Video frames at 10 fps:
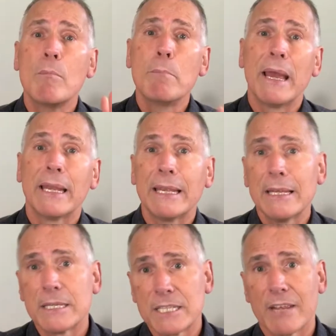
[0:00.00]
many
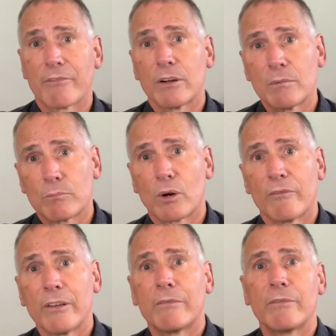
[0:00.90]
different
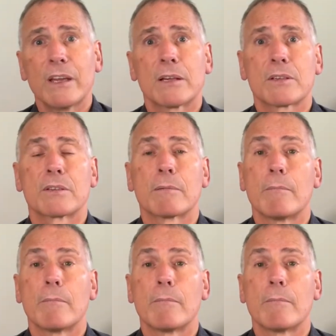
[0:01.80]
profit figures.